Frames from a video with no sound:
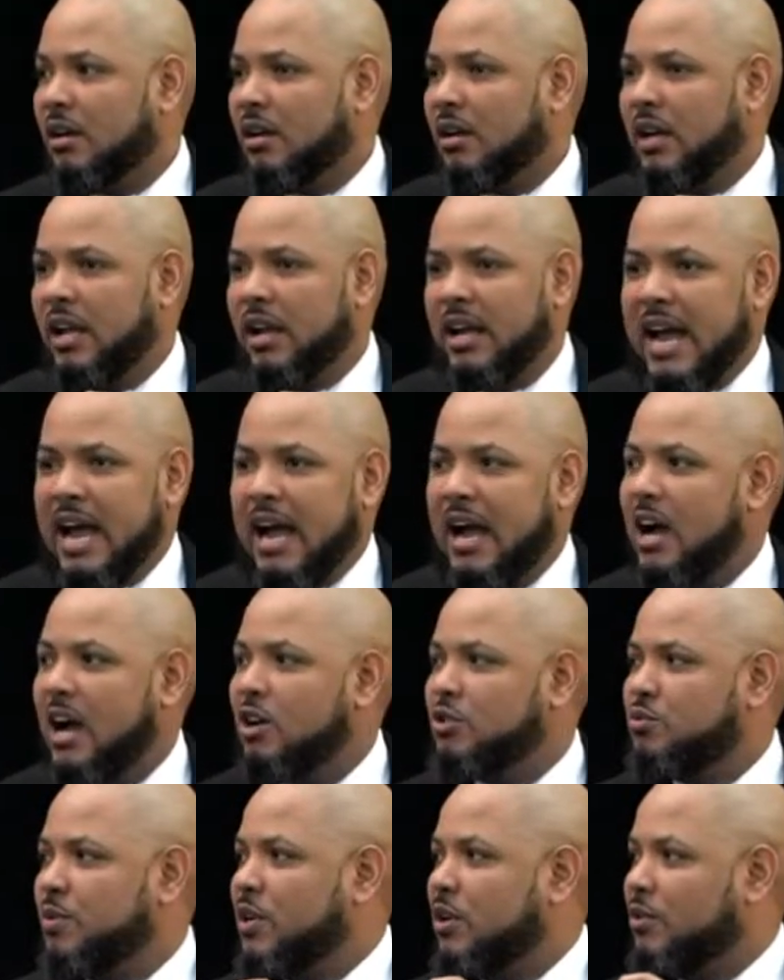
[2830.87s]
Now, in our
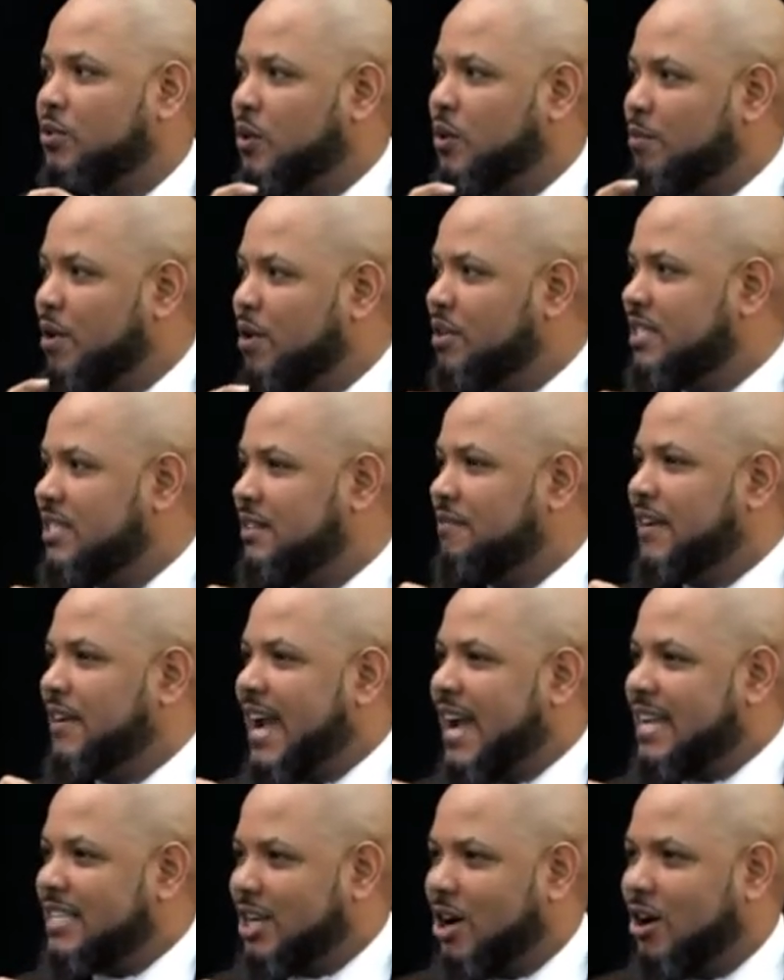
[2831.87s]
house, we go through emergency
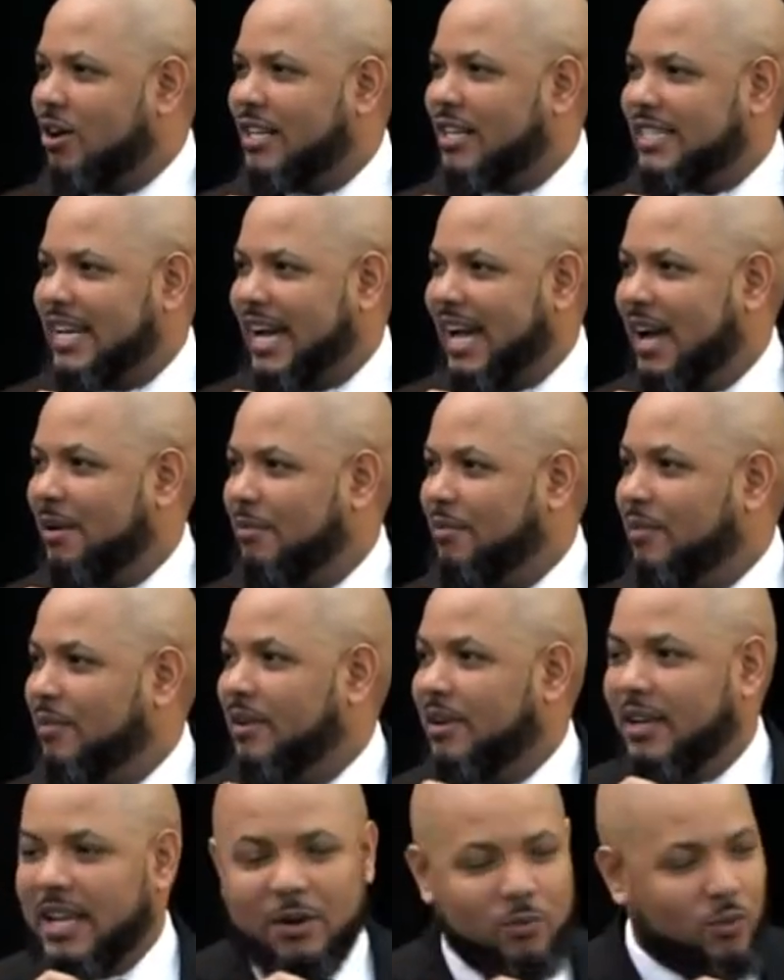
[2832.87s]
fasts all the time.
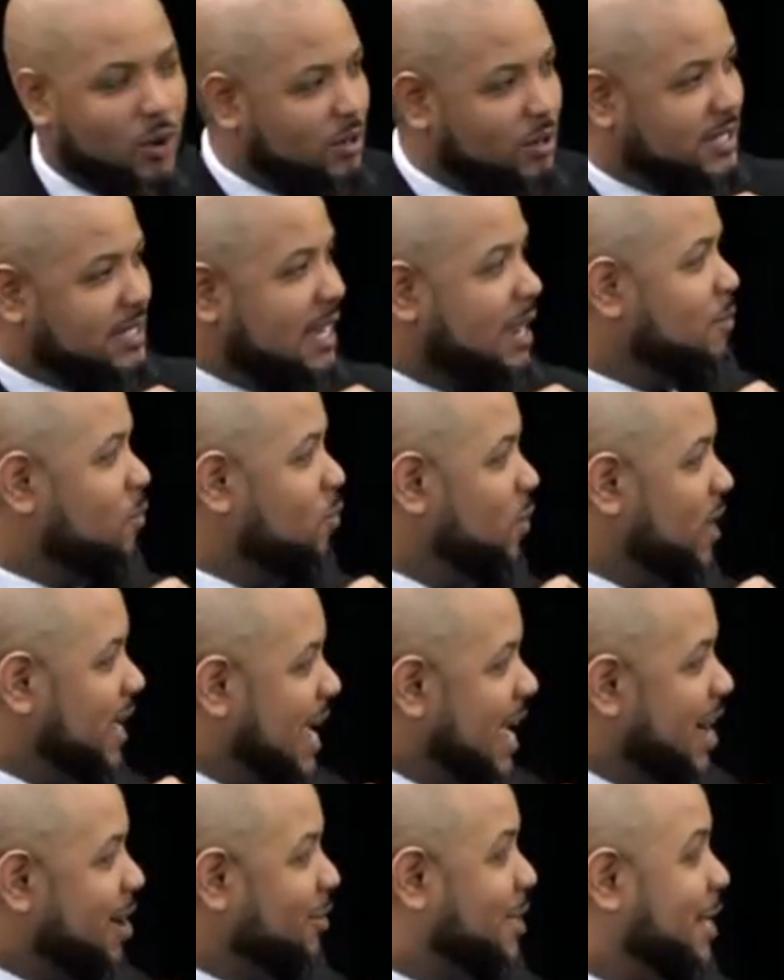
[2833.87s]
They want something, we
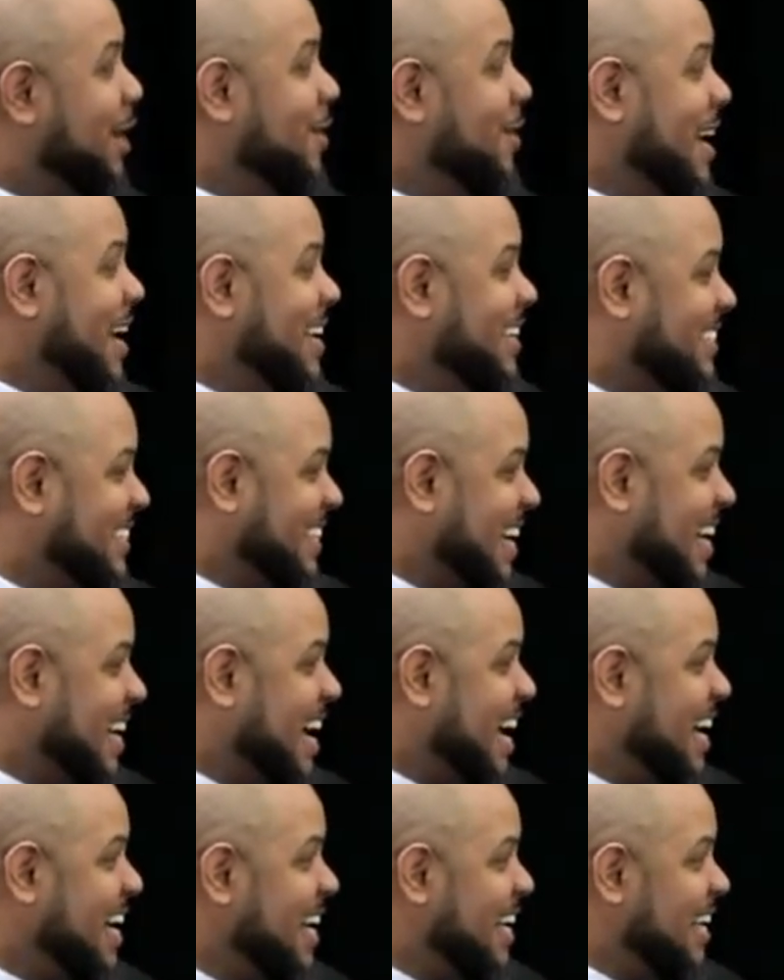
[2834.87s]
out. Don't I say
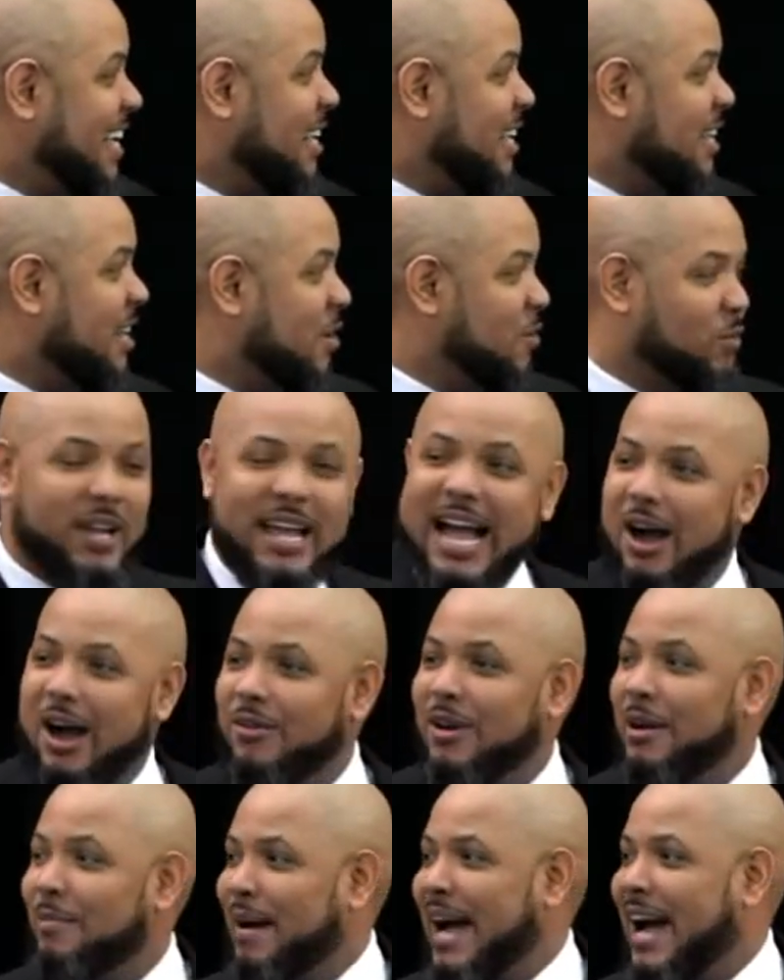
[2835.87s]
that? We out
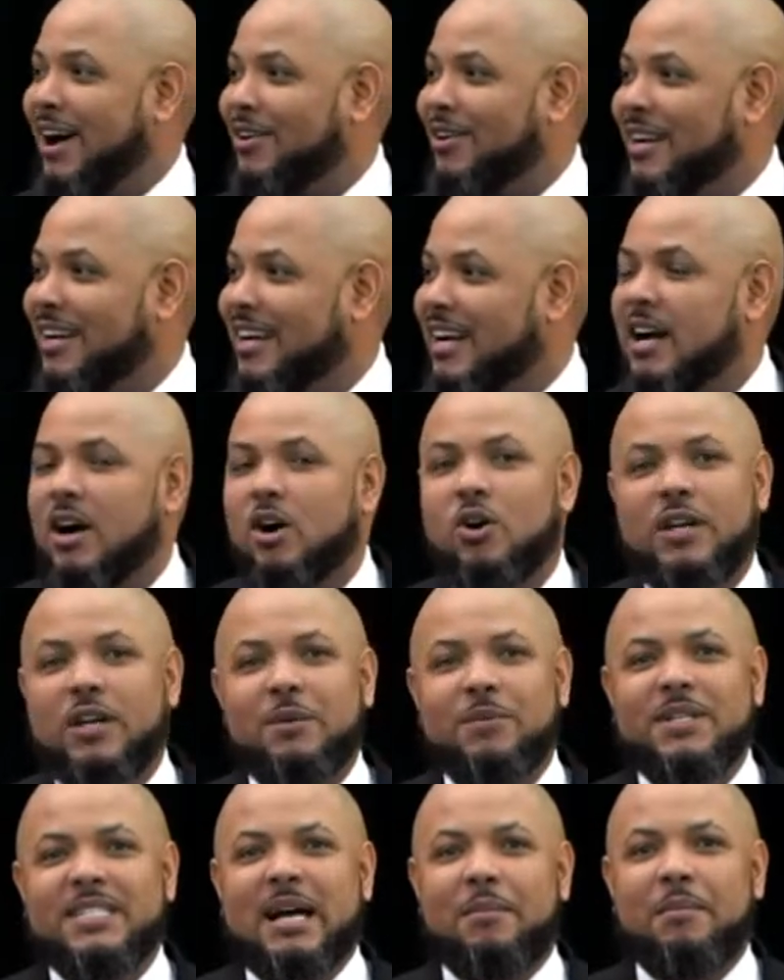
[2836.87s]
and about. Oh,
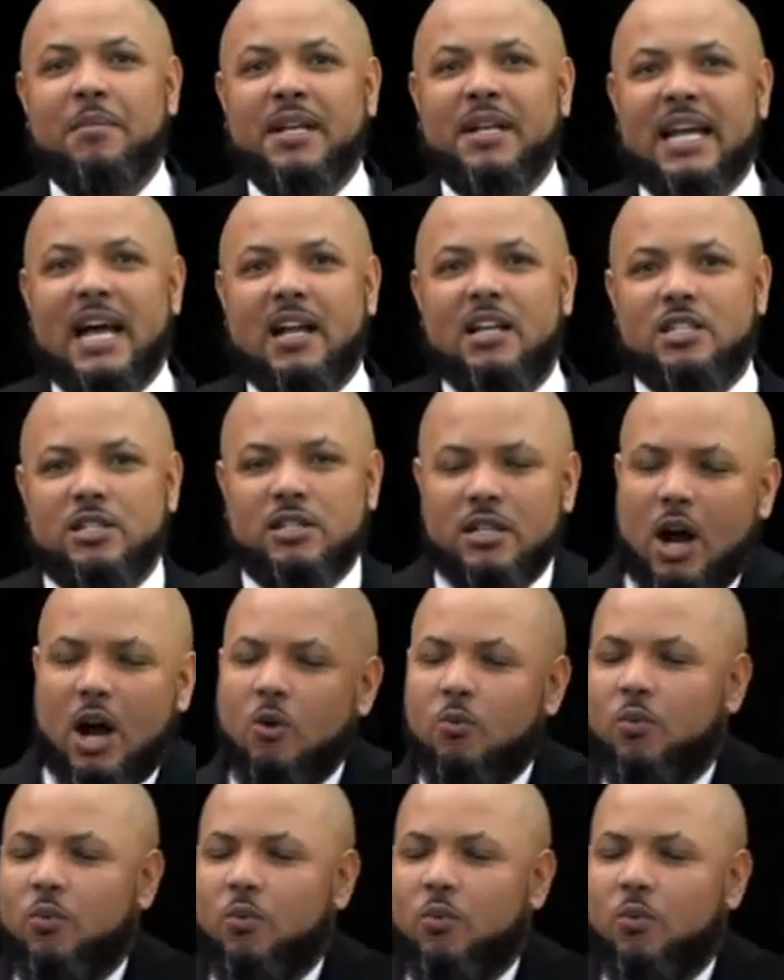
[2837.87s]
can we stop McDonald's? Nope,